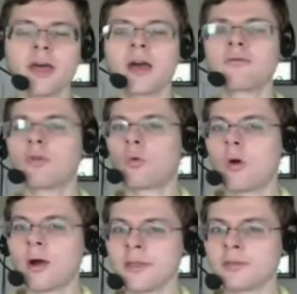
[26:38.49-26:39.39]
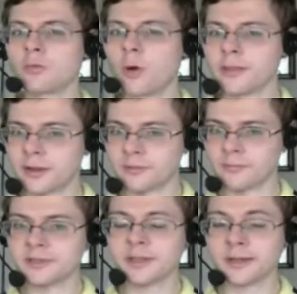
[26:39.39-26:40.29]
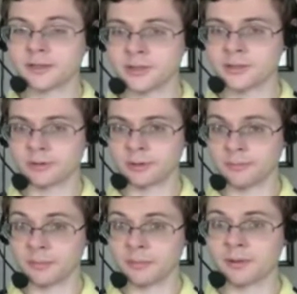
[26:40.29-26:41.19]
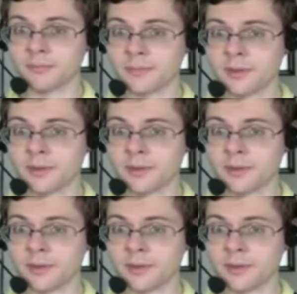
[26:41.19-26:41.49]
have one-on-one conversations with people.